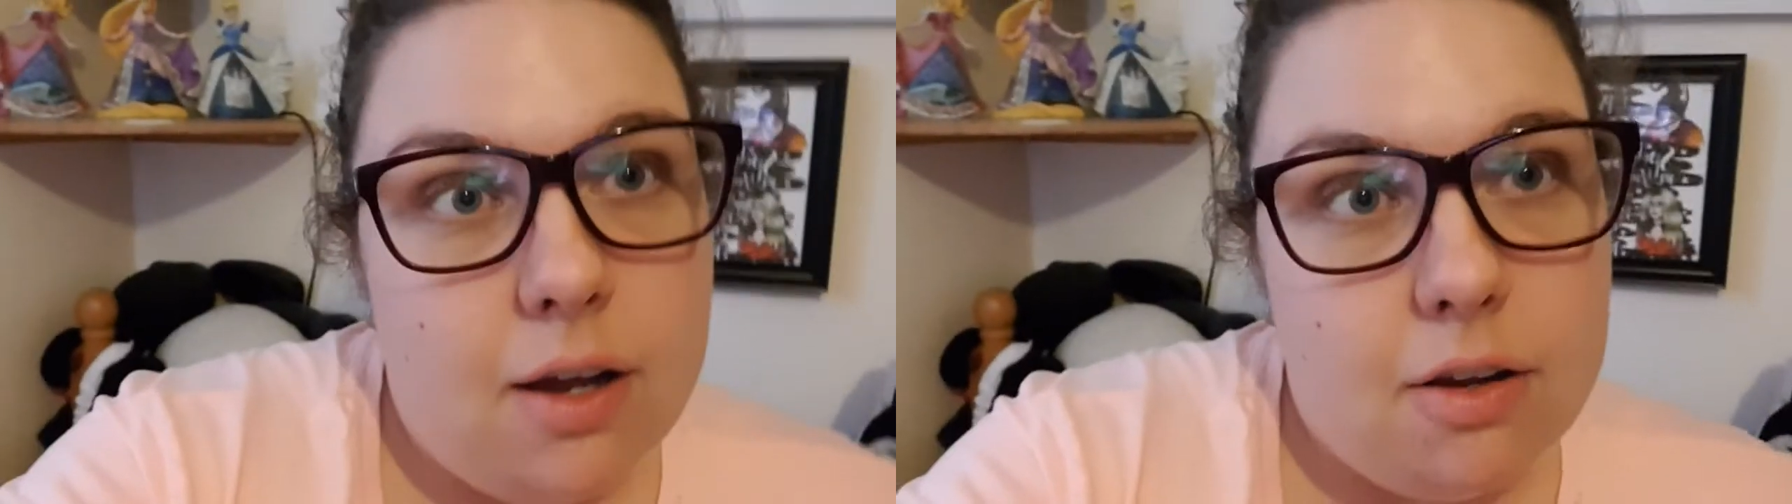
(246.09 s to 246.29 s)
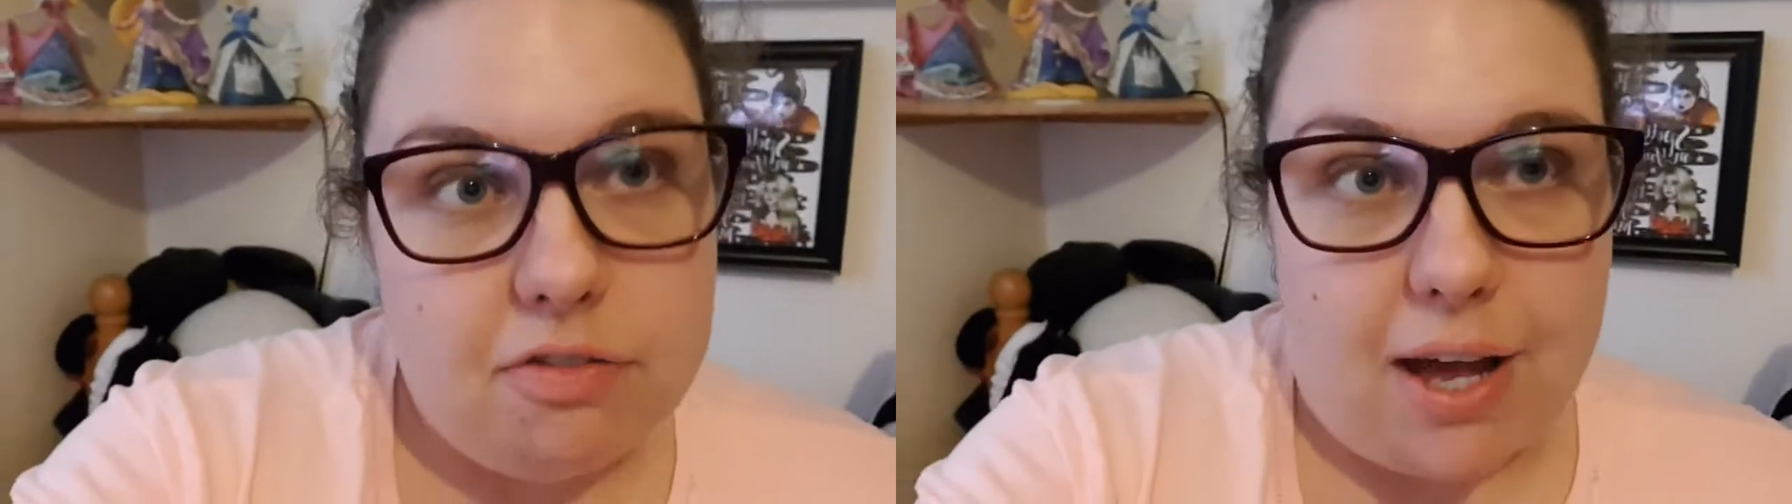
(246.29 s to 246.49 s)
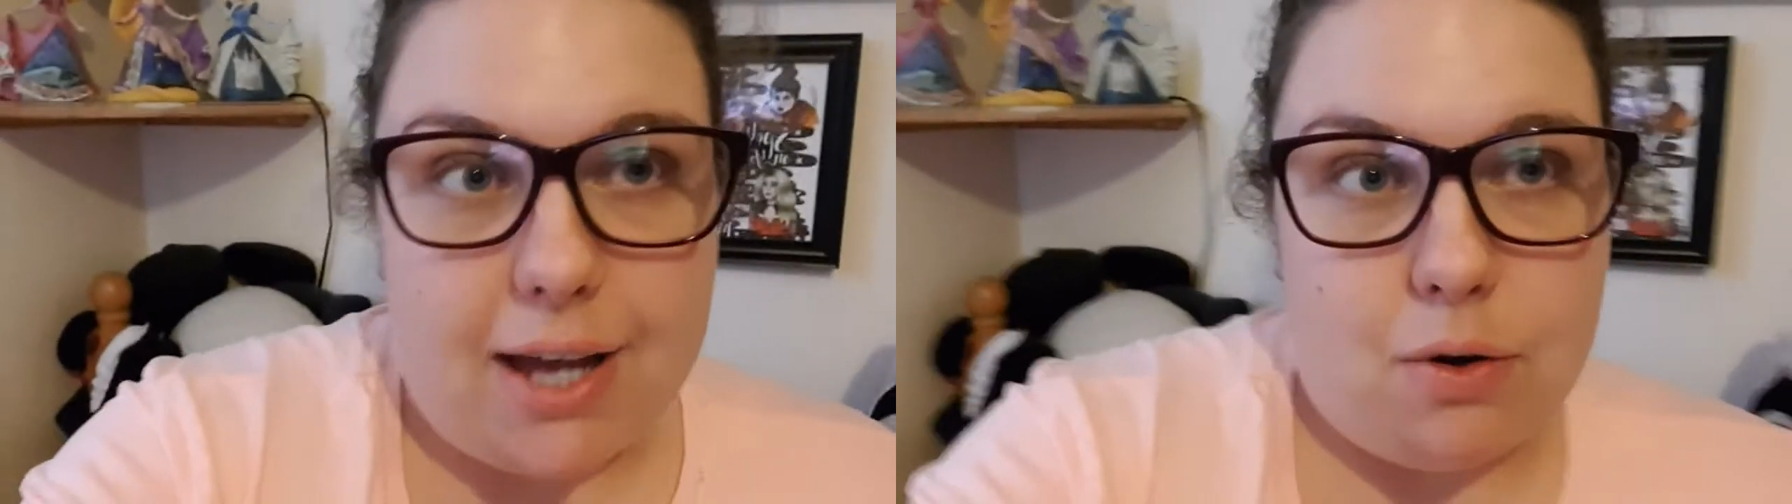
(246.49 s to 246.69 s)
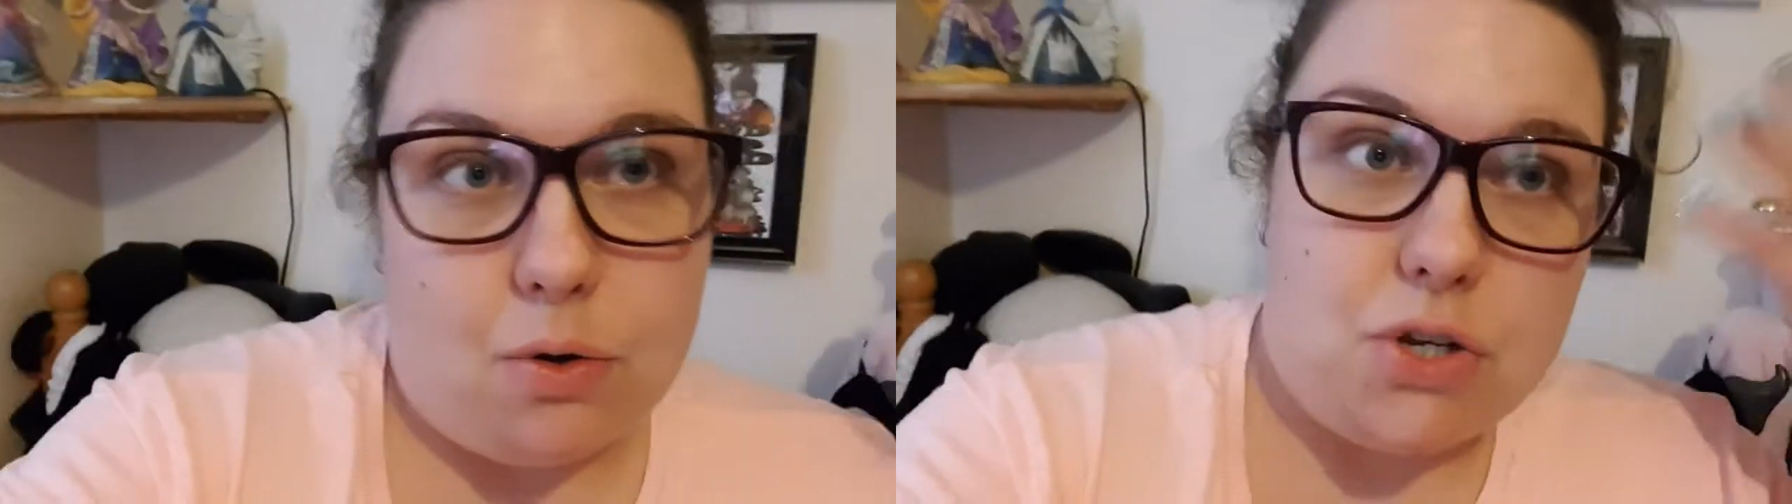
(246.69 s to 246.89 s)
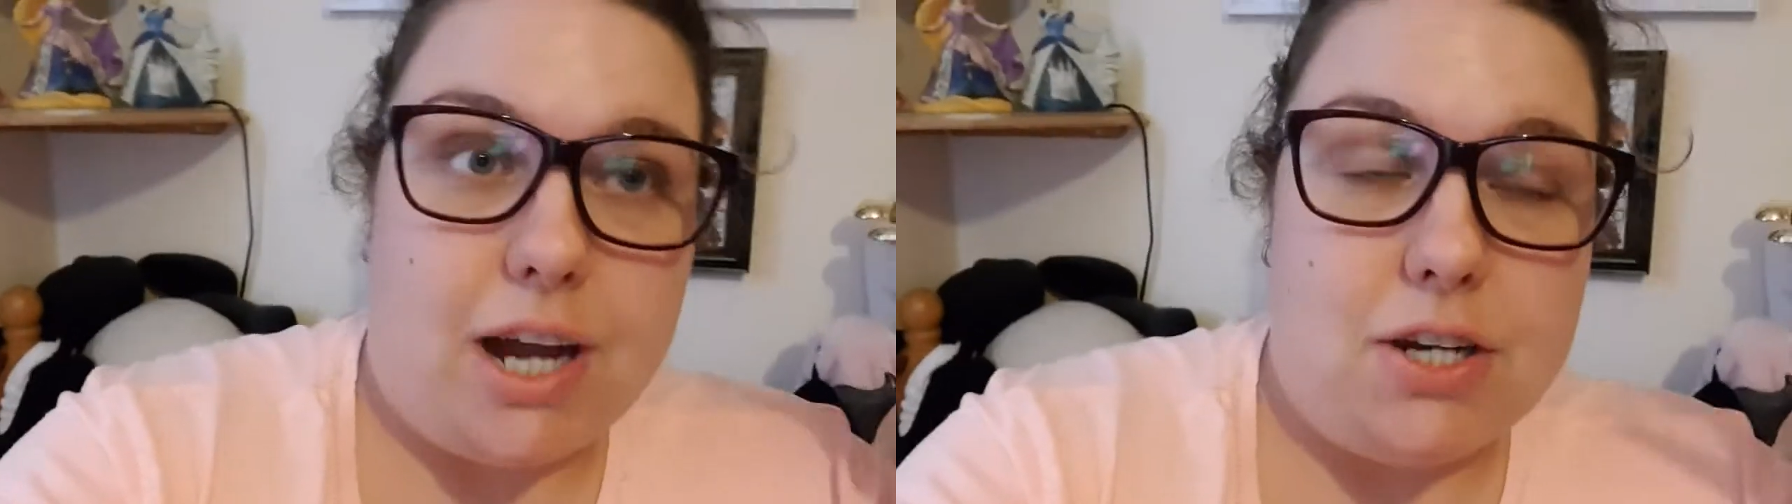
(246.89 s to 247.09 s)
fan
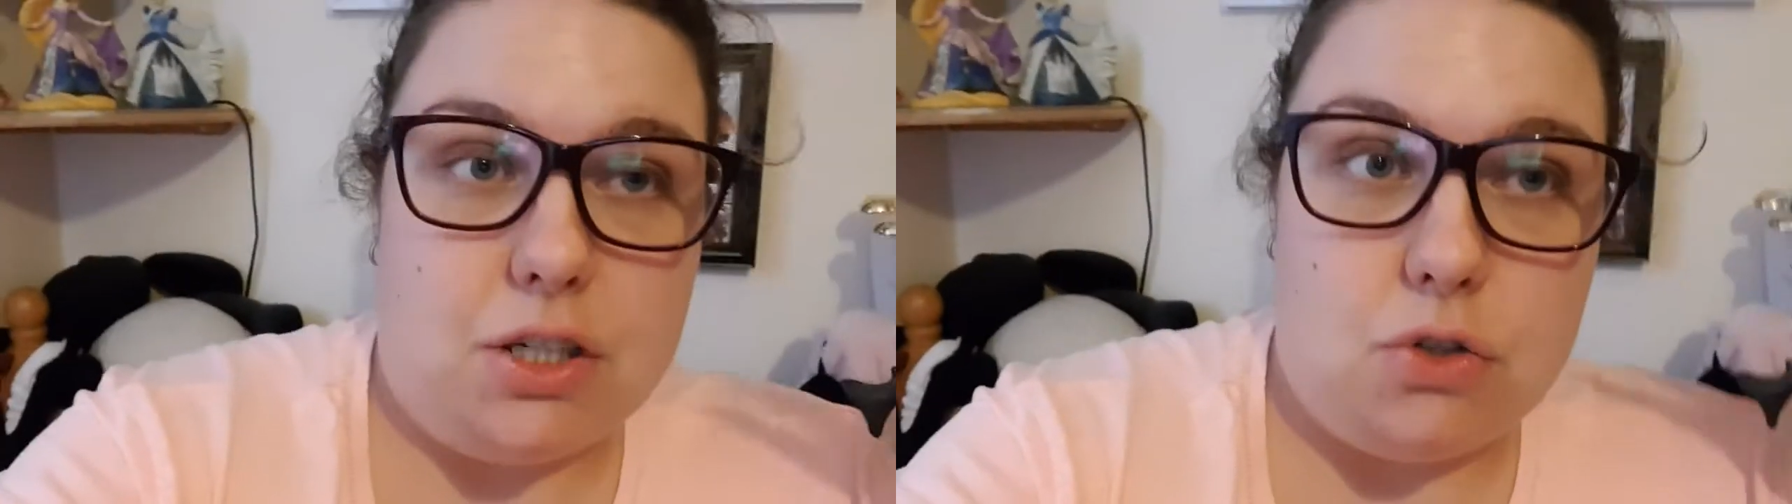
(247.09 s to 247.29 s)
on to actually